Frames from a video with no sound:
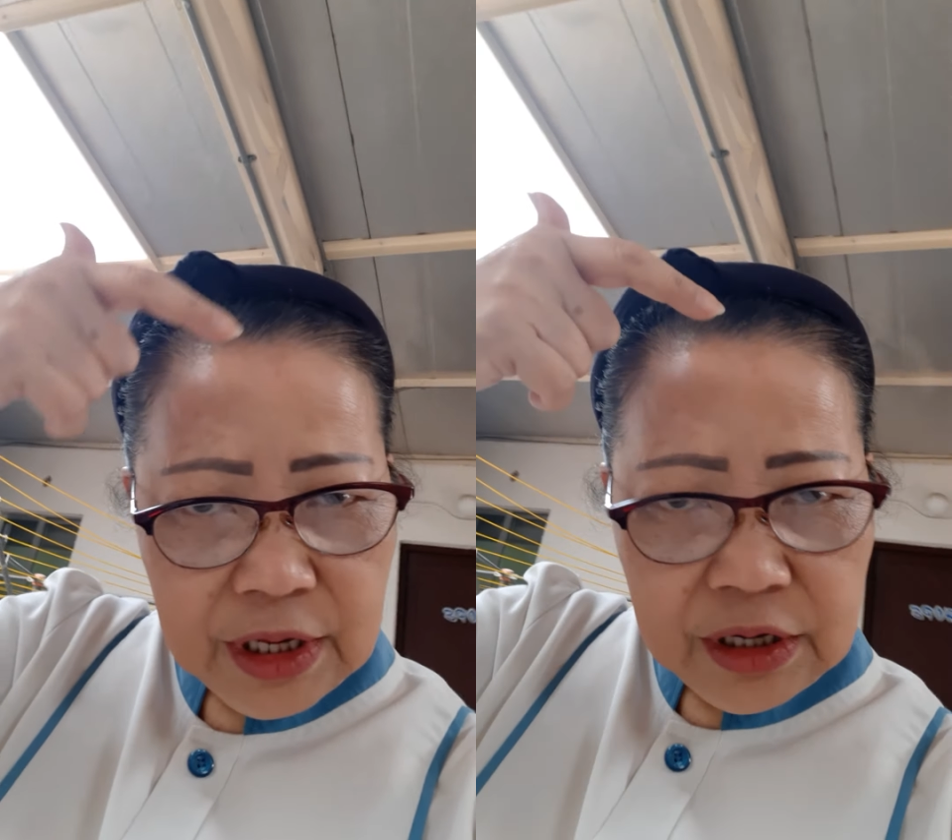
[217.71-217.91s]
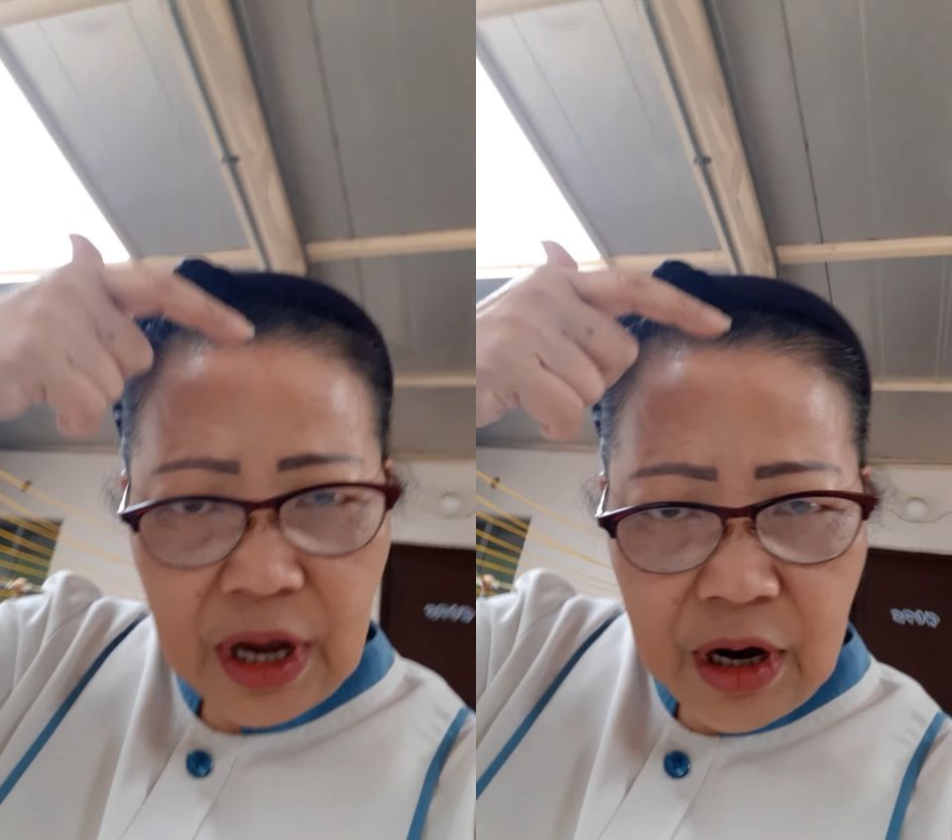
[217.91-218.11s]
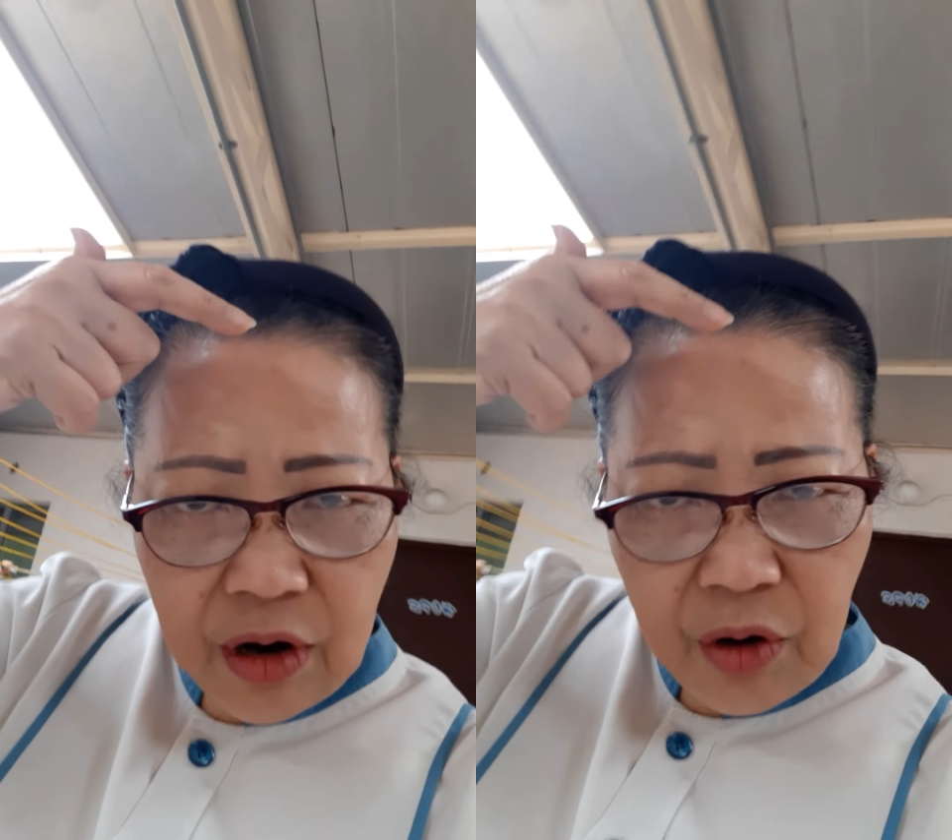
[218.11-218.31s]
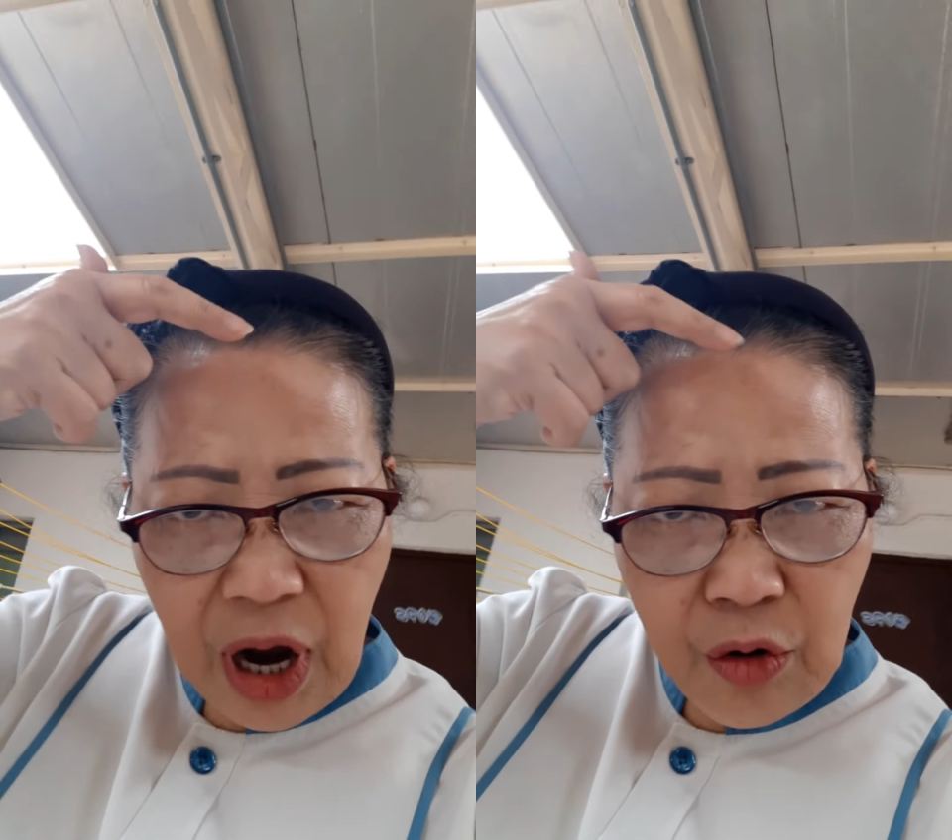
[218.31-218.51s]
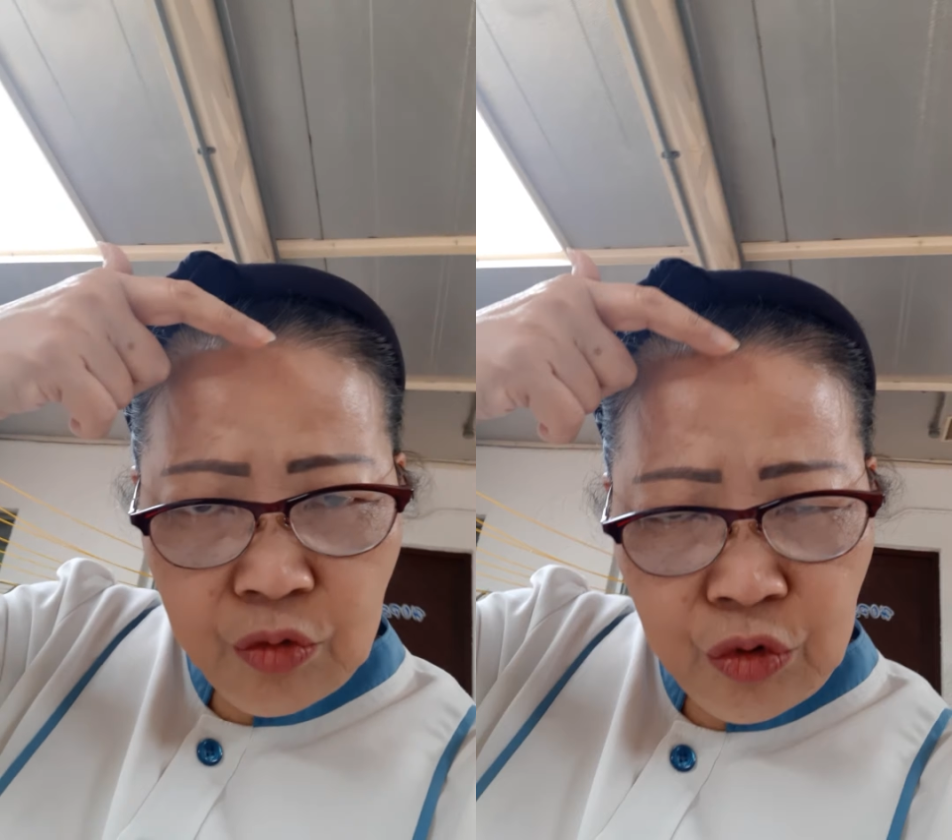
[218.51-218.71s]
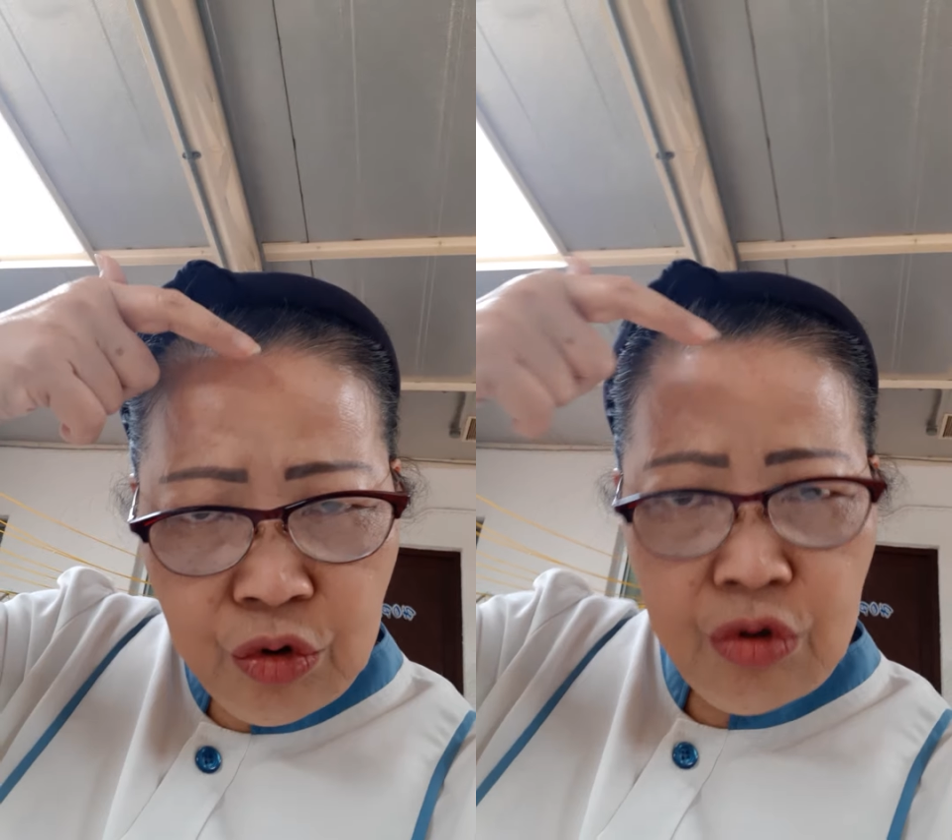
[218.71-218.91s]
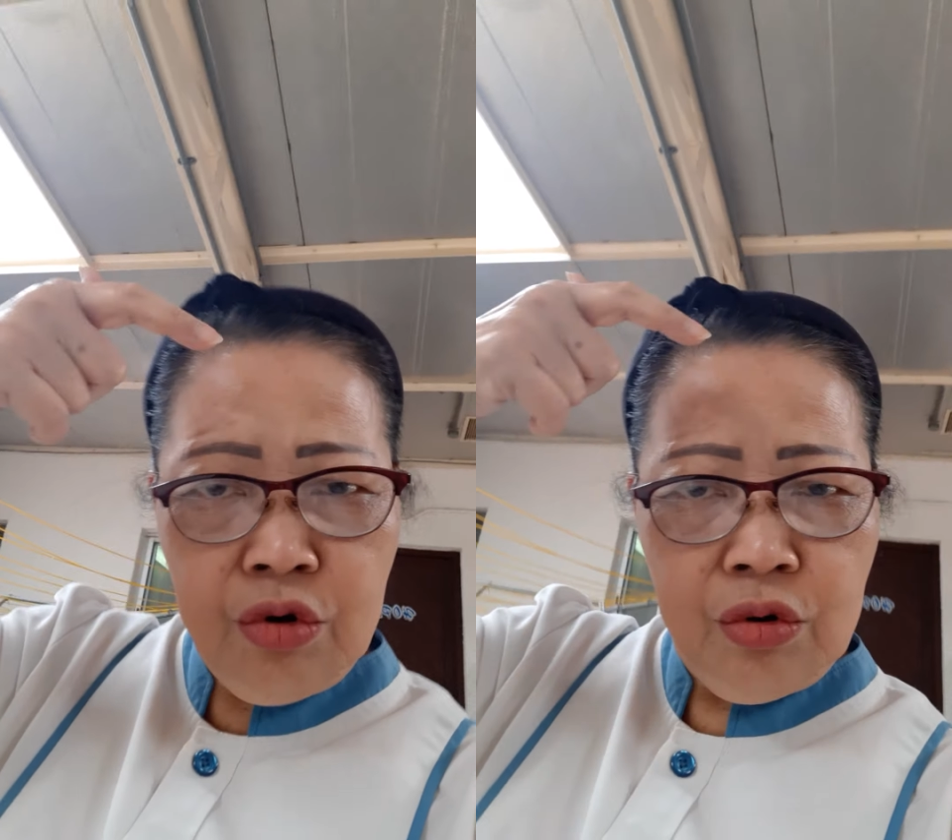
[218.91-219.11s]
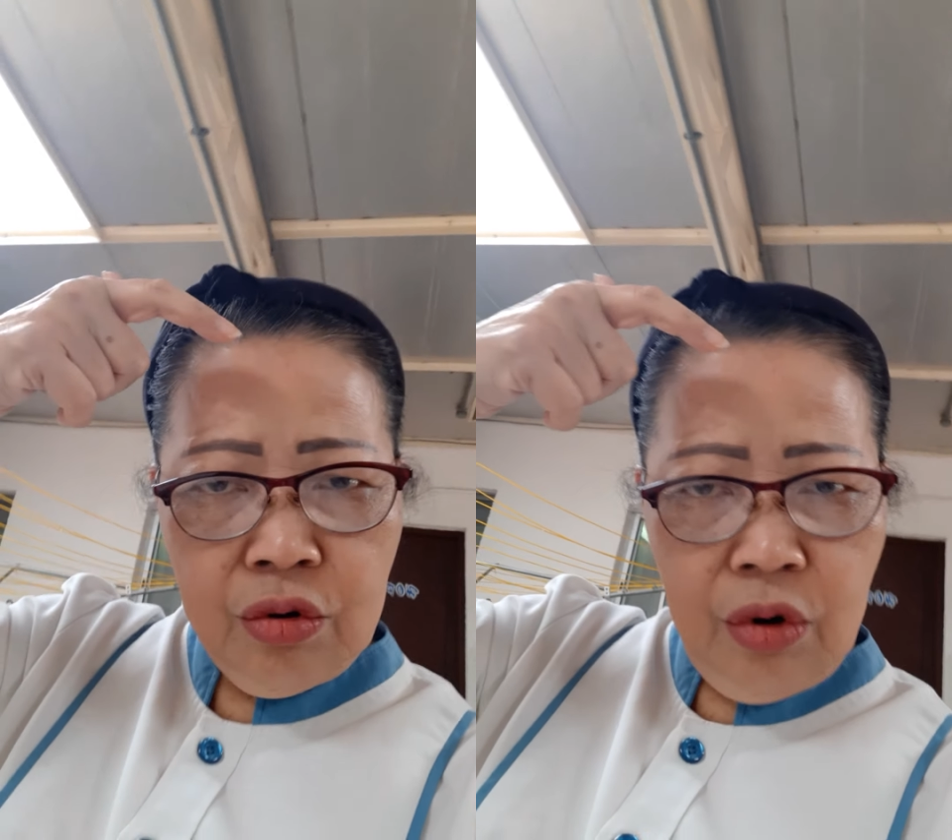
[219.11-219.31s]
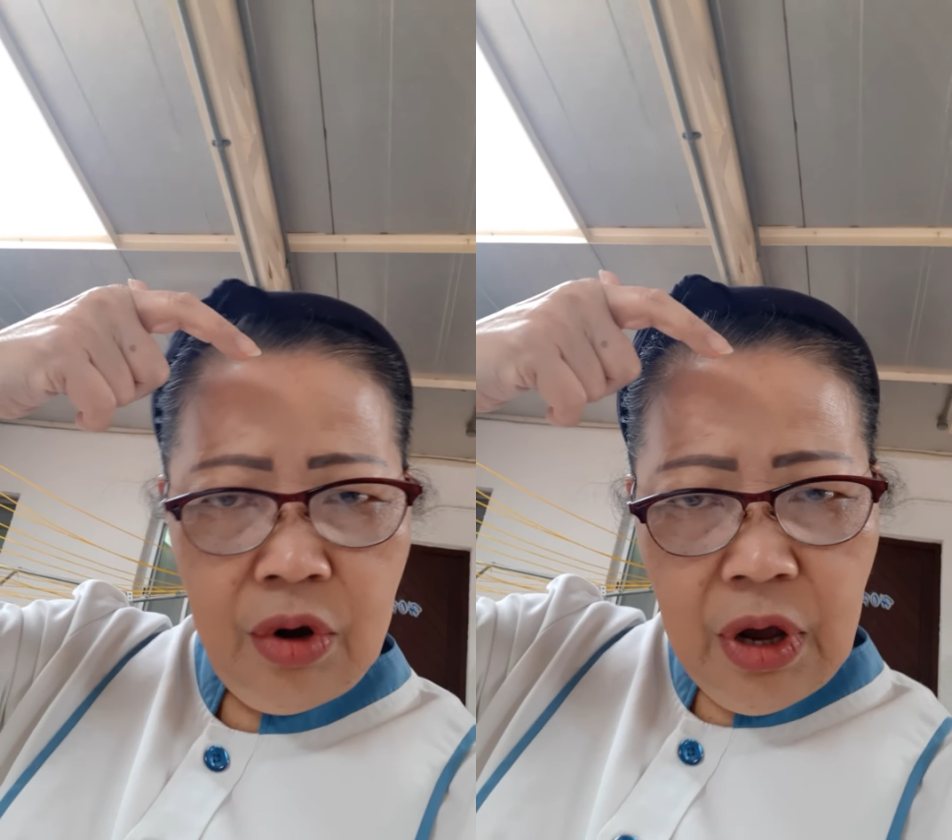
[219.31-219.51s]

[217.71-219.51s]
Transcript: it, how do